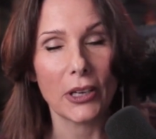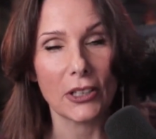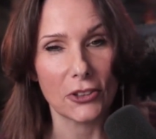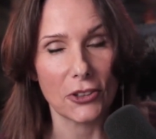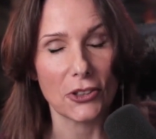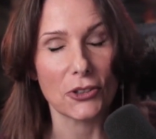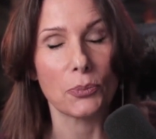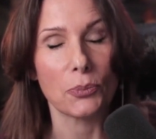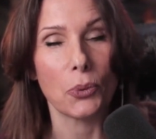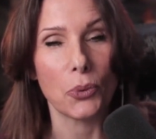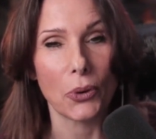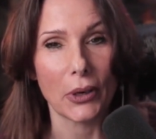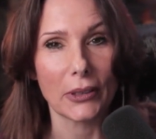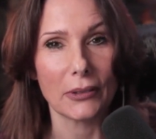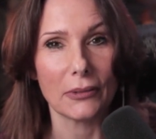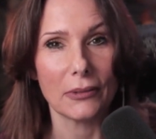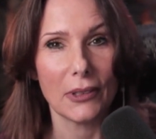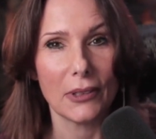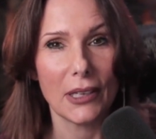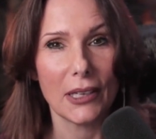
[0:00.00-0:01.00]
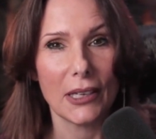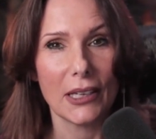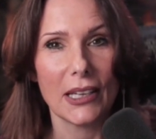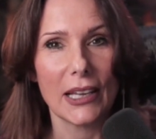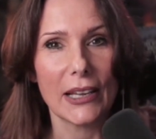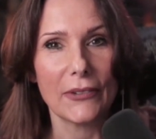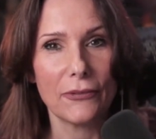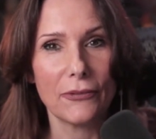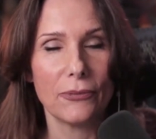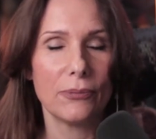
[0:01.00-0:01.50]
at this point.
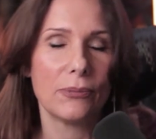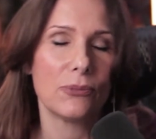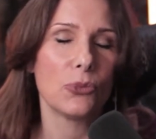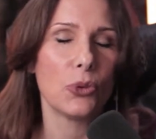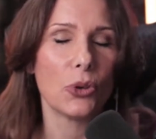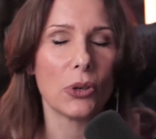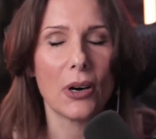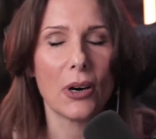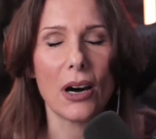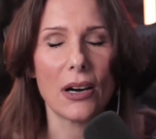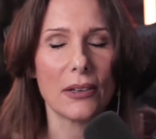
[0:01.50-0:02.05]
If, well,